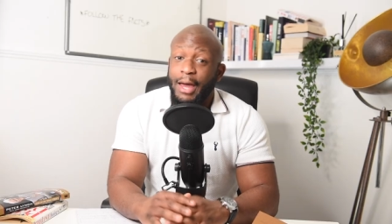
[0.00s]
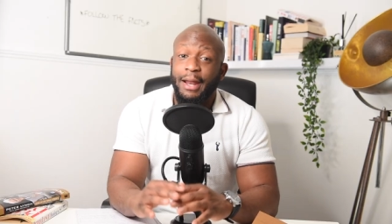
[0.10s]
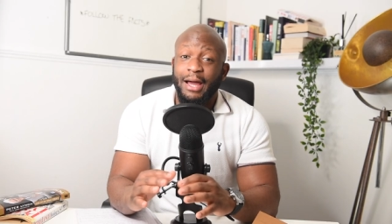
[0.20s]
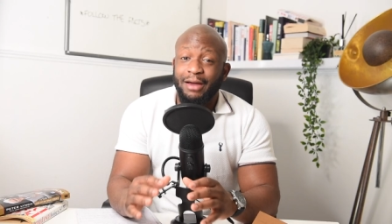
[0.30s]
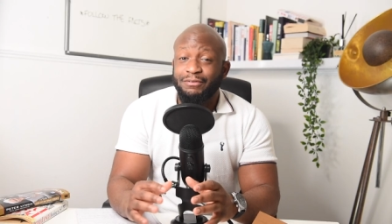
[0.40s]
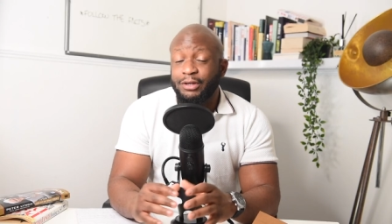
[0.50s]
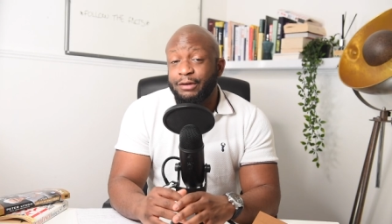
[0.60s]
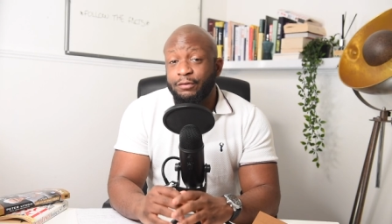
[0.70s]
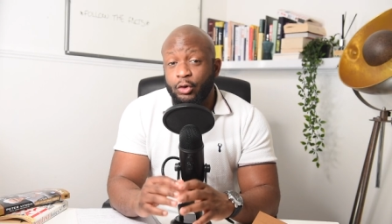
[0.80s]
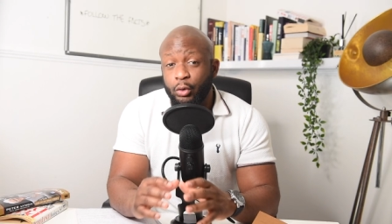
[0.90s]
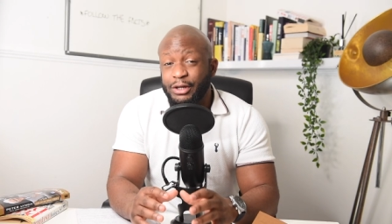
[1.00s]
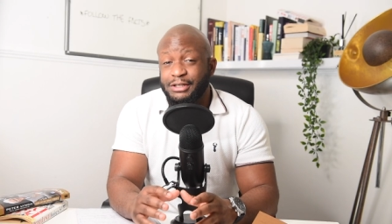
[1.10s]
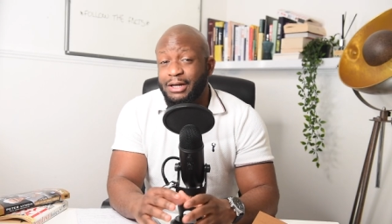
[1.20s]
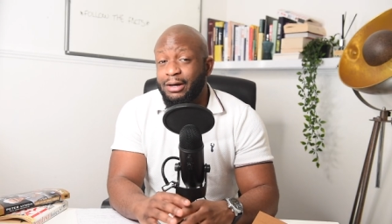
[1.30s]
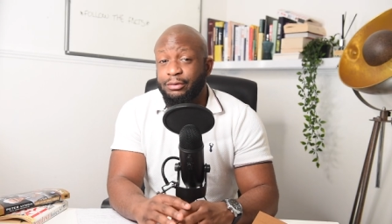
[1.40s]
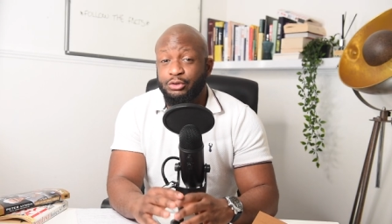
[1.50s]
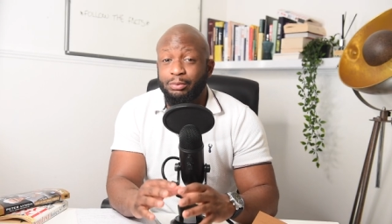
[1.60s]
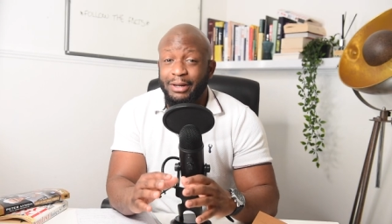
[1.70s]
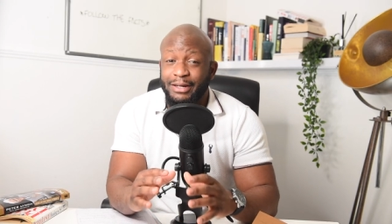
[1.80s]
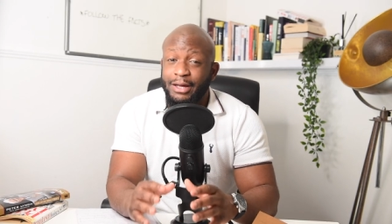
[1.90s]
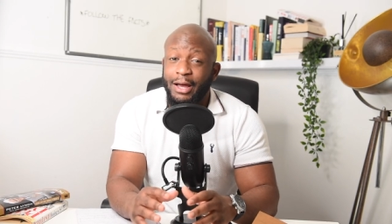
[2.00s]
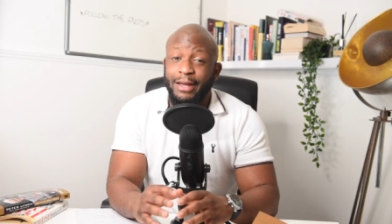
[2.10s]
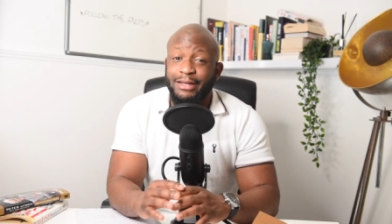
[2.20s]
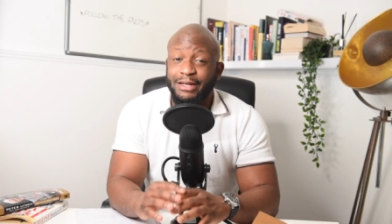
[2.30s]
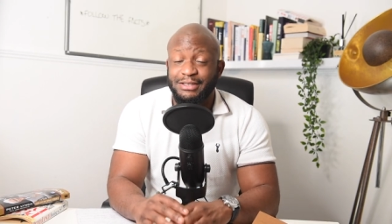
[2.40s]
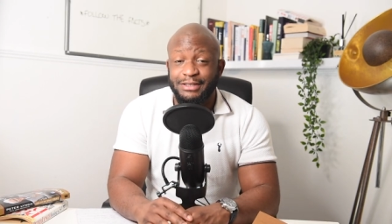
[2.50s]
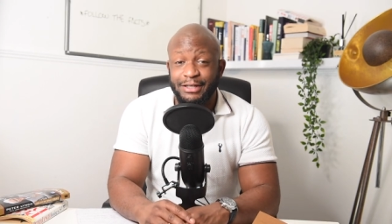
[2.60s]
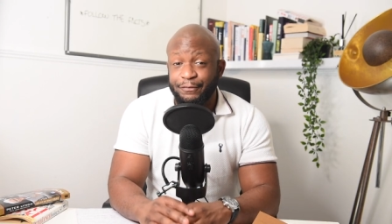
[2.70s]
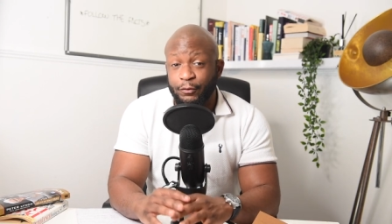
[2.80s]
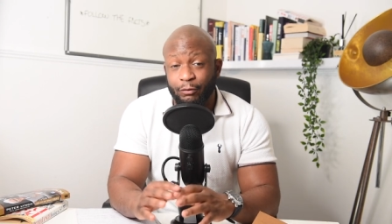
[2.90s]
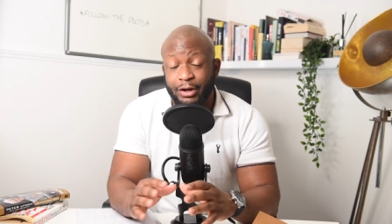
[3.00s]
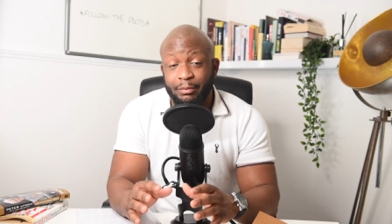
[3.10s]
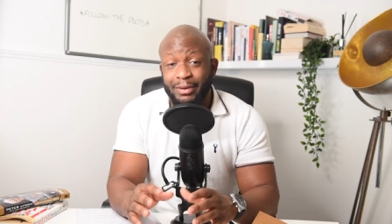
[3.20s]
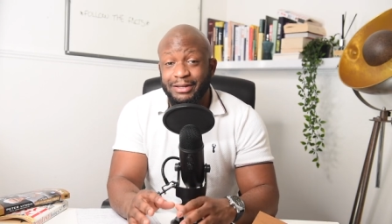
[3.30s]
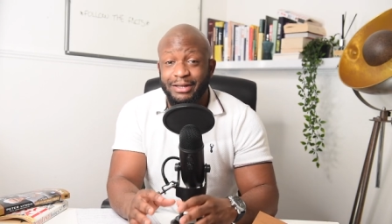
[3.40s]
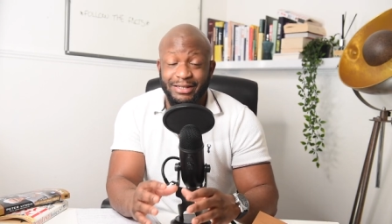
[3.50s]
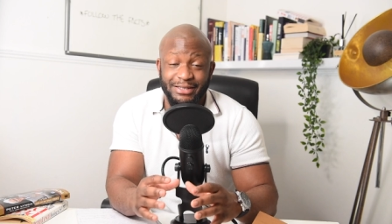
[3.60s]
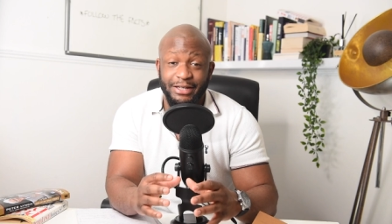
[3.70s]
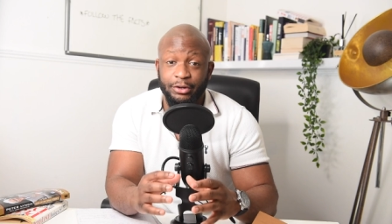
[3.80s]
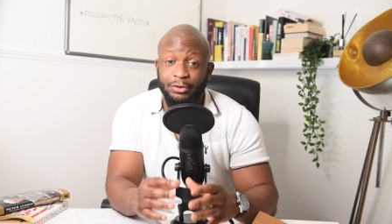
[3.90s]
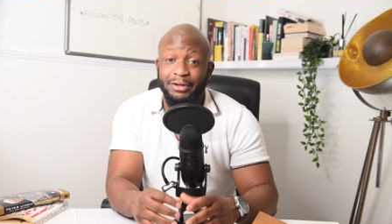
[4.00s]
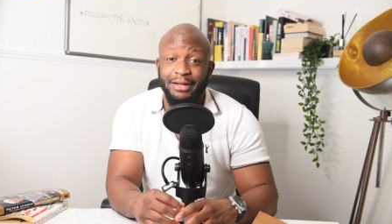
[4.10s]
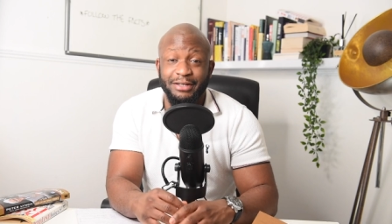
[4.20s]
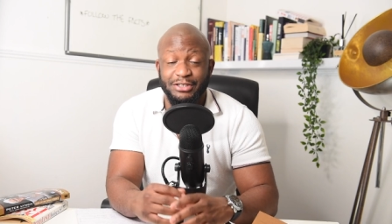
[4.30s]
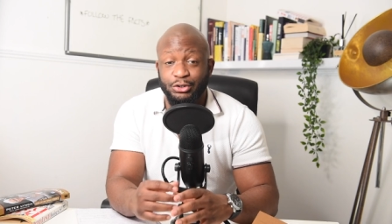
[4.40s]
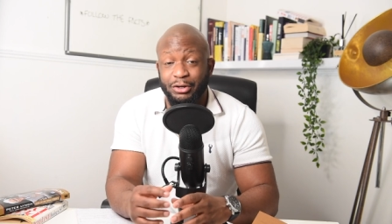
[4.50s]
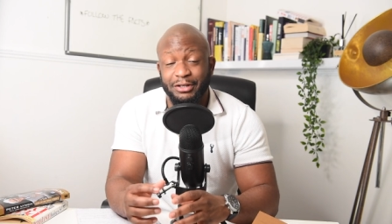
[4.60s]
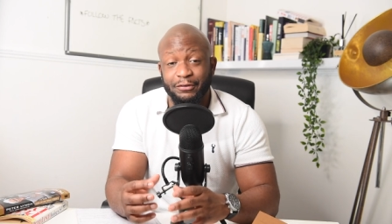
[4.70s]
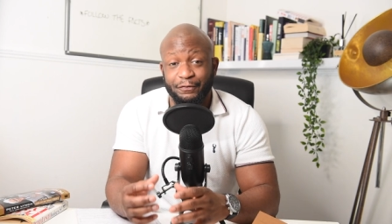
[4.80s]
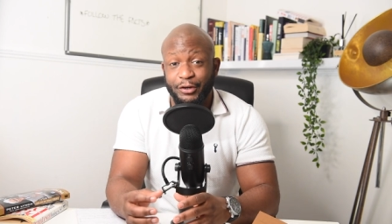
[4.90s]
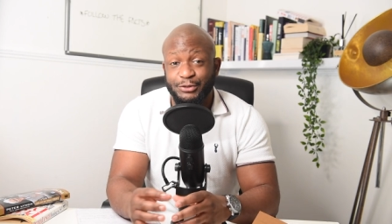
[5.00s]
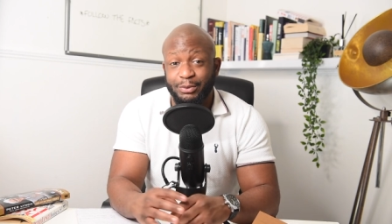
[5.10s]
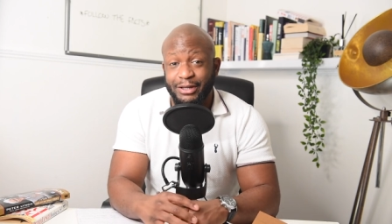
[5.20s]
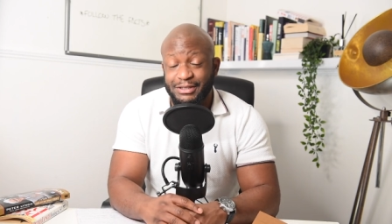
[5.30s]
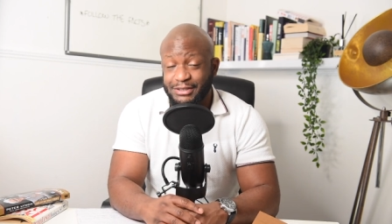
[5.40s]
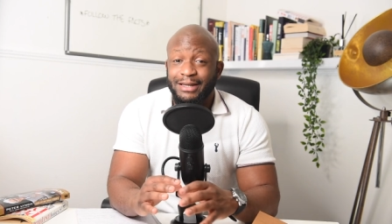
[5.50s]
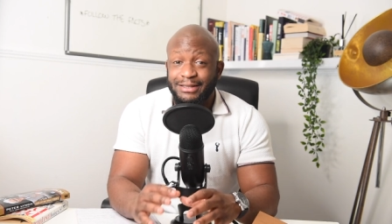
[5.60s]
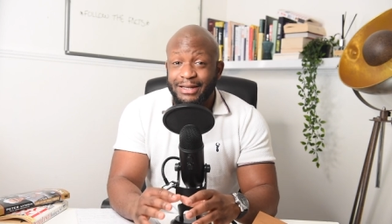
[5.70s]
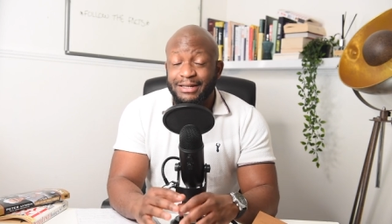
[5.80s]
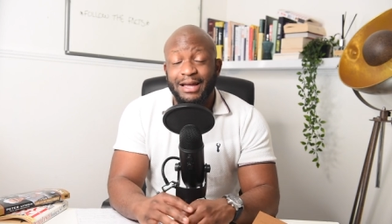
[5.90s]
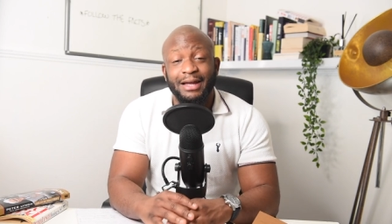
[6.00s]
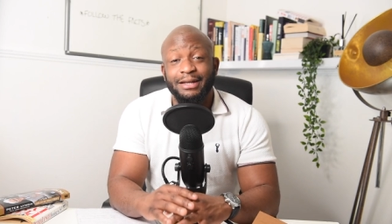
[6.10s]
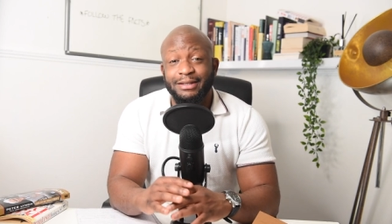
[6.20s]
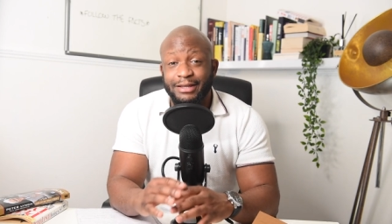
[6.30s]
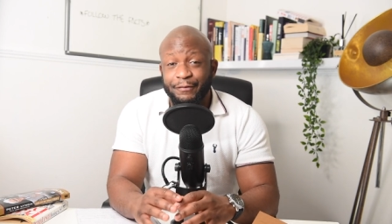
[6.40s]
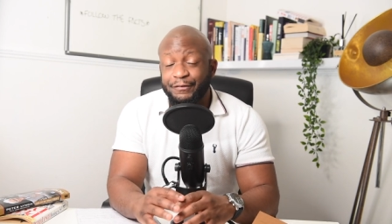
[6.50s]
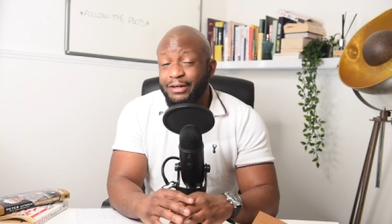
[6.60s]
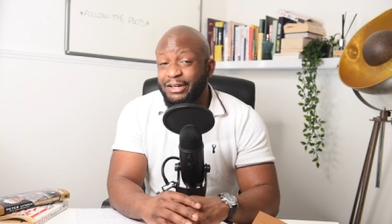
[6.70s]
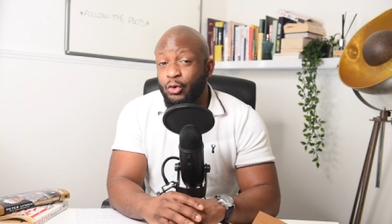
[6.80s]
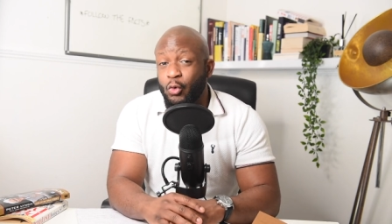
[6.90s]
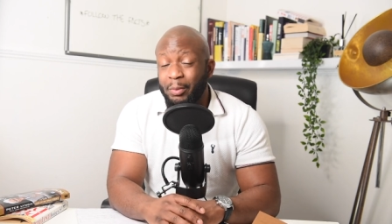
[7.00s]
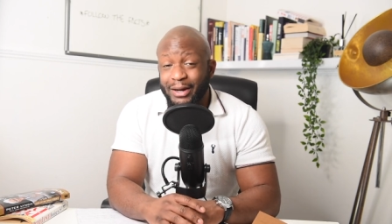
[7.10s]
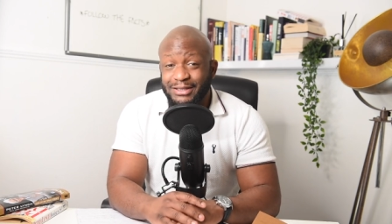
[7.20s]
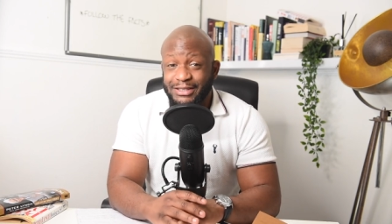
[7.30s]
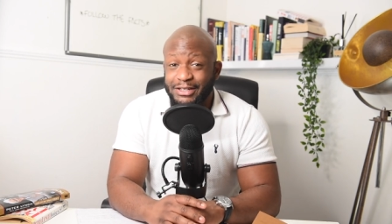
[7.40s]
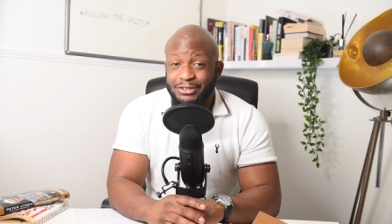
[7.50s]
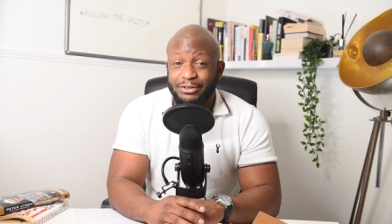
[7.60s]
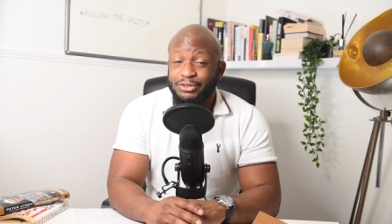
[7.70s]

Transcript: and I have to give a quick shout out to my guy Yassine for recommending I take a look at this stock in the first place. I did, and it definitely caught my attention.